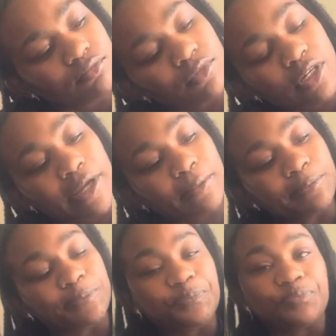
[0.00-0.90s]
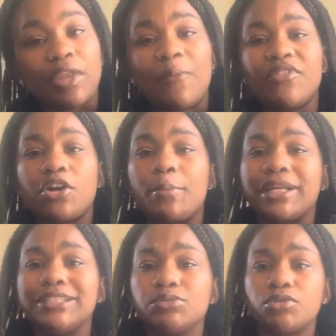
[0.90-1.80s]
Okay, I'm gonna go make
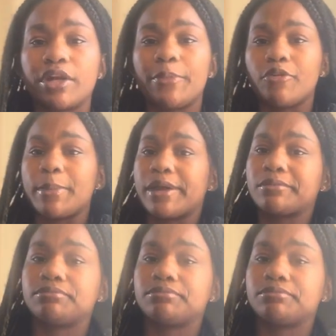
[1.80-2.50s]
these real quick. I'll be right back.